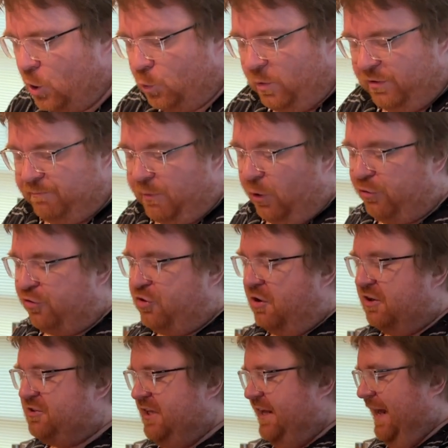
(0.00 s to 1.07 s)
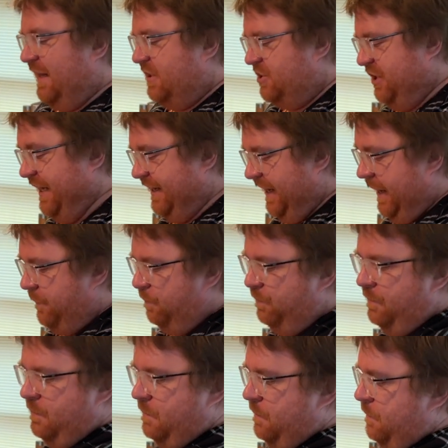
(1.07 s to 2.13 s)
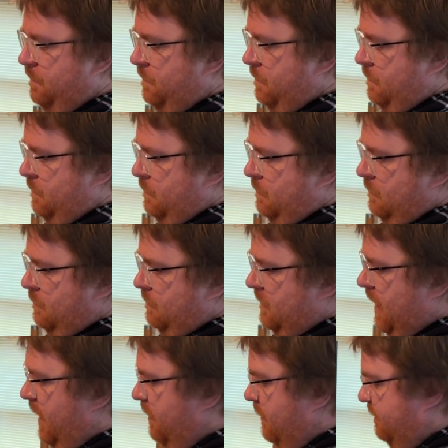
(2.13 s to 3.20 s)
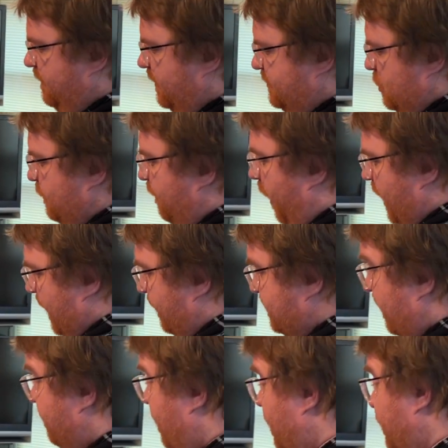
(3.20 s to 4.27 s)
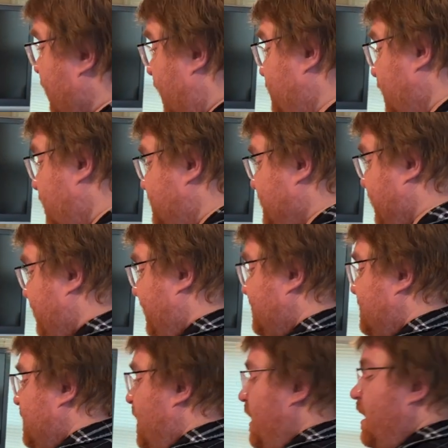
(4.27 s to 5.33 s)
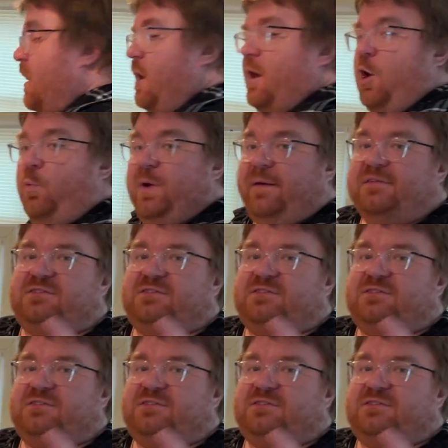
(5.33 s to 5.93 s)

with both Thirsty and Cheeky. Uh, the first two volumes of our adult series we have